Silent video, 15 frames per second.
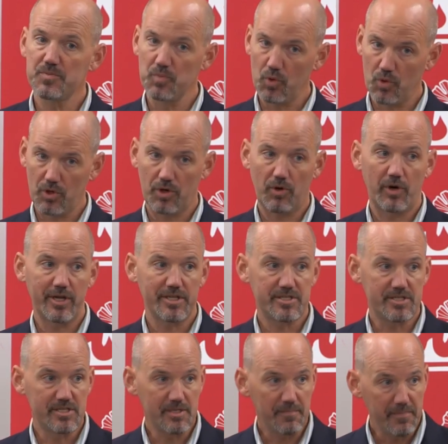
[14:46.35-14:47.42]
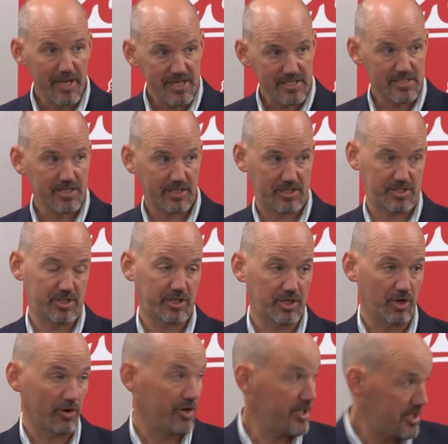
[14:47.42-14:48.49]
more on its domestic
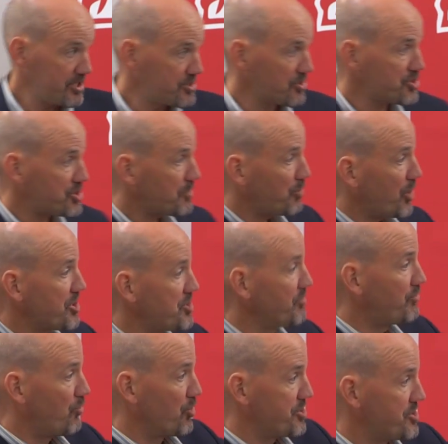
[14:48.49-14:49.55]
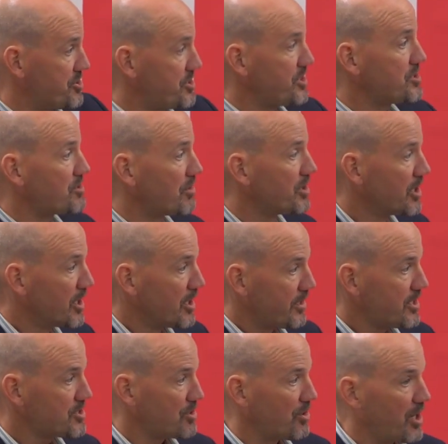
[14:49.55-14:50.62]
security, these are suppression forces. These are,
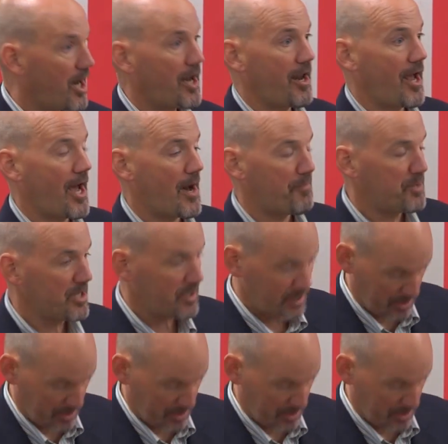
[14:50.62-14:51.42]
these are not happy